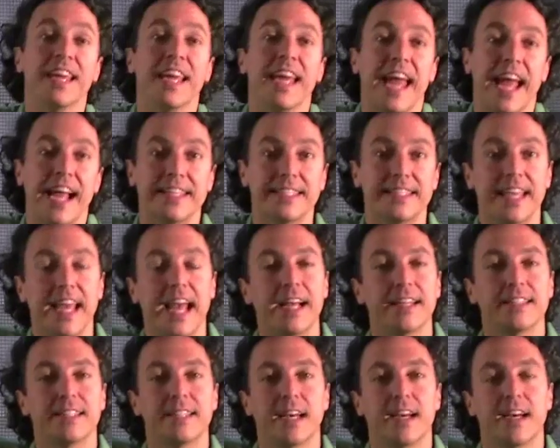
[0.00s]

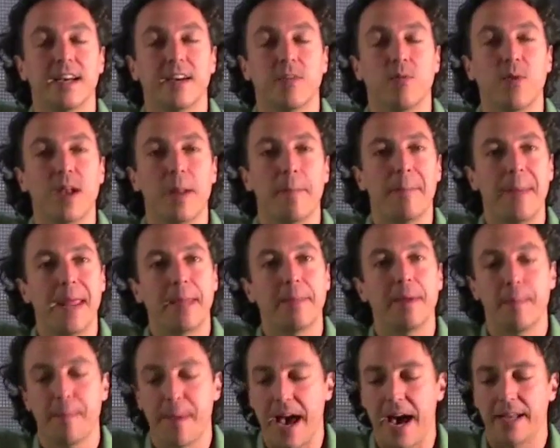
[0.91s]
When a
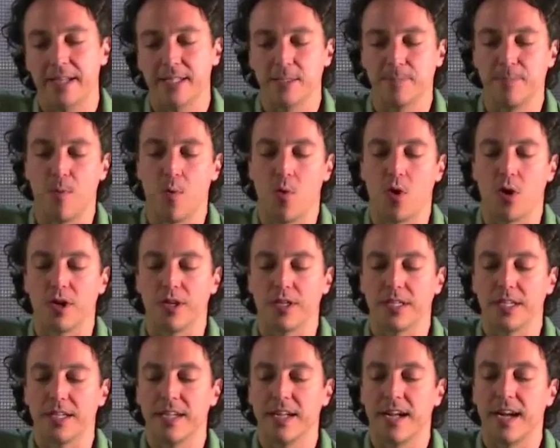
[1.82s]
baby bat is
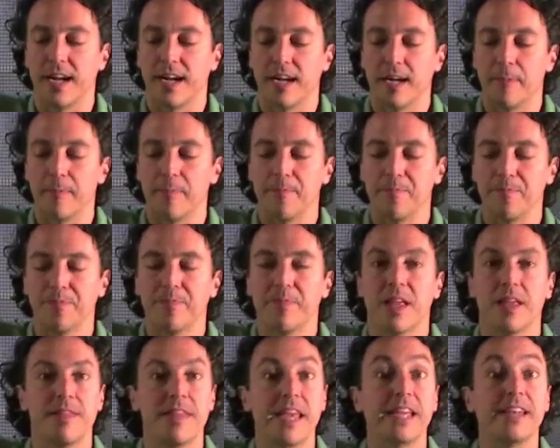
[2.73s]
born,
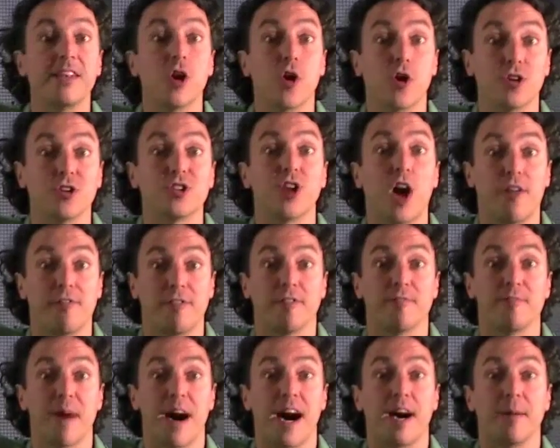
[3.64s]
they nurse off
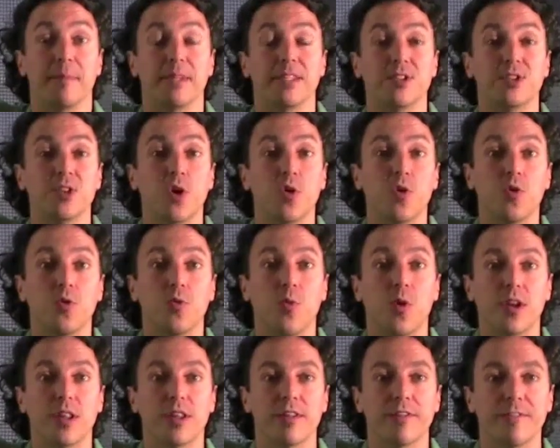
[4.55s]
of mom. And so
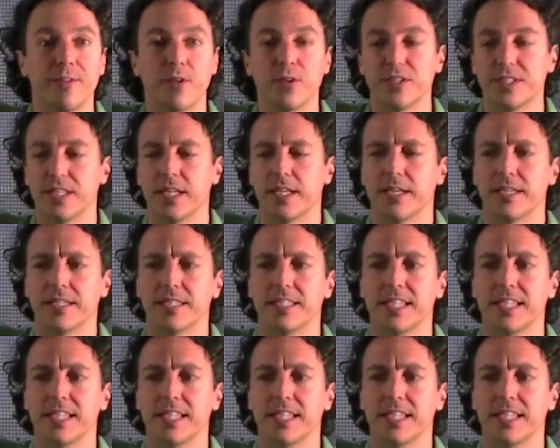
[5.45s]
one of the first things